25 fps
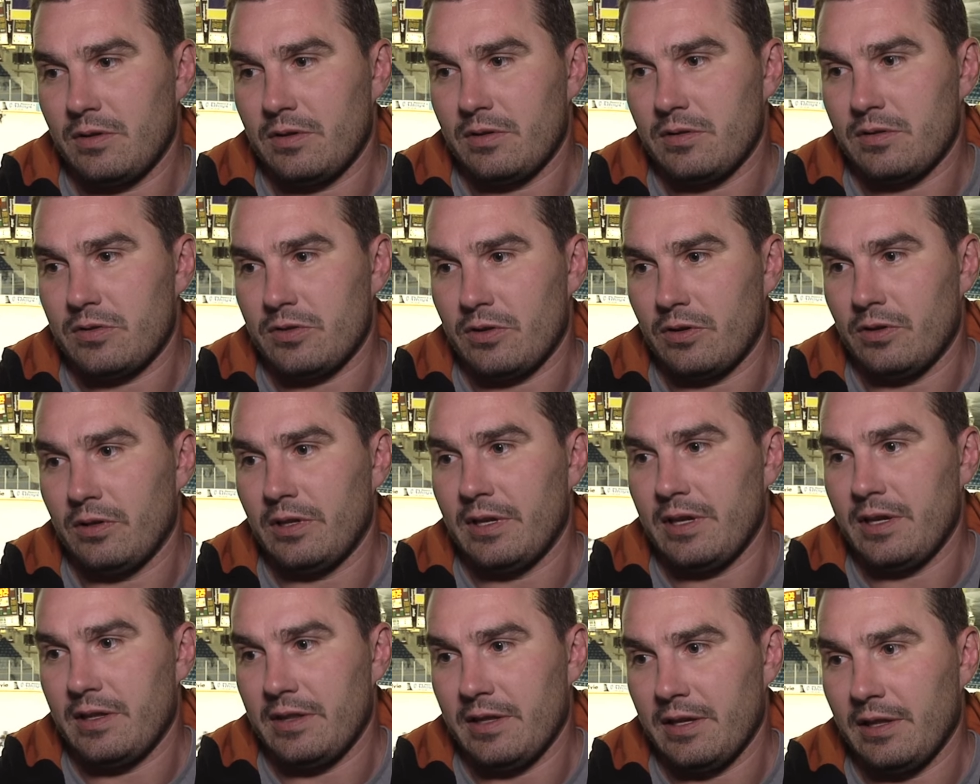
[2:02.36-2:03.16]

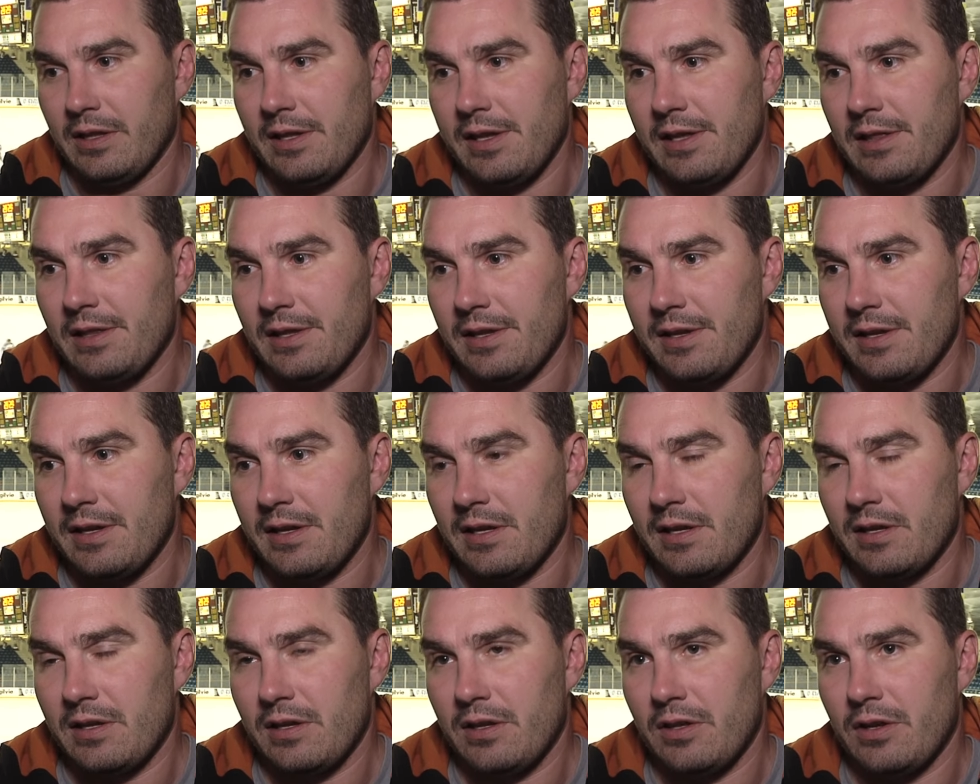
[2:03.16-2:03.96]
certainly in the Elite League,
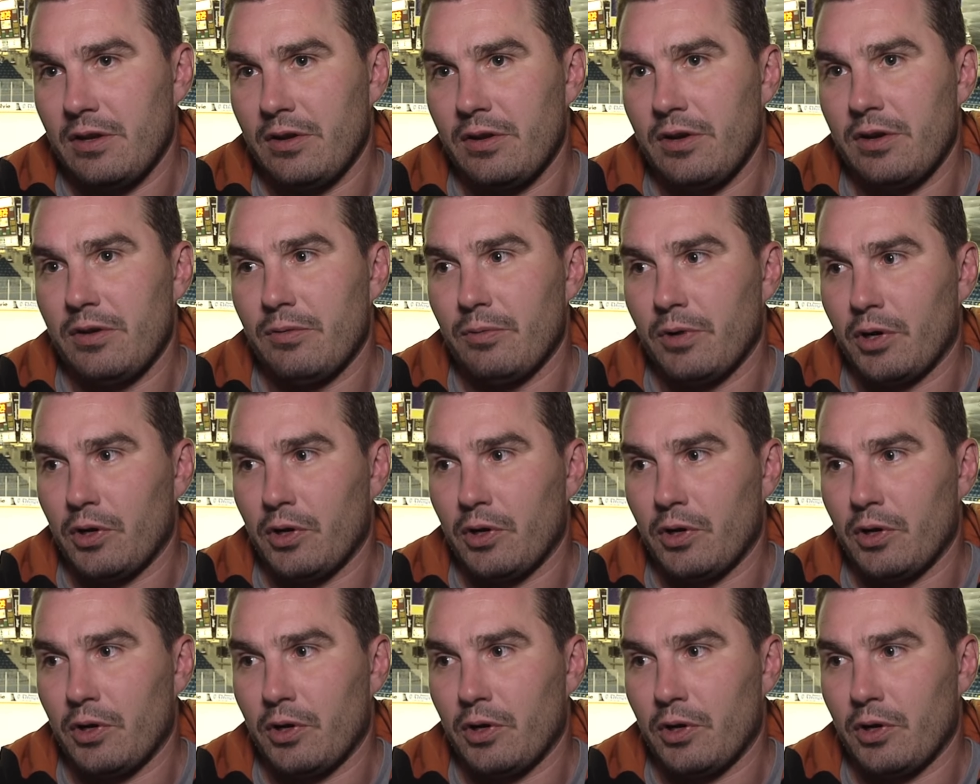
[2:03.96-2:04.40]
you're